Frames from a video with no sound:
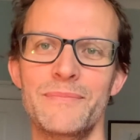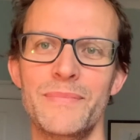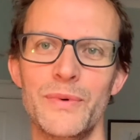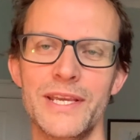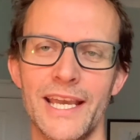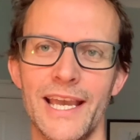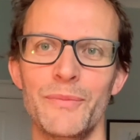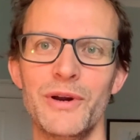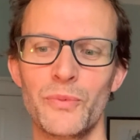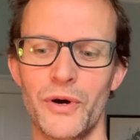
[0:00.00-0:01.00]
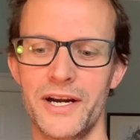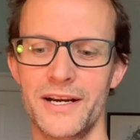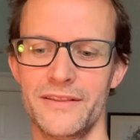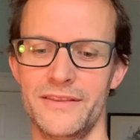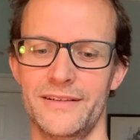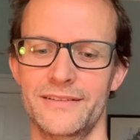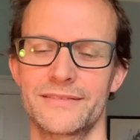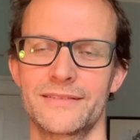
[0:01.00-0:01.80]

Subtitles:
but we can with one another,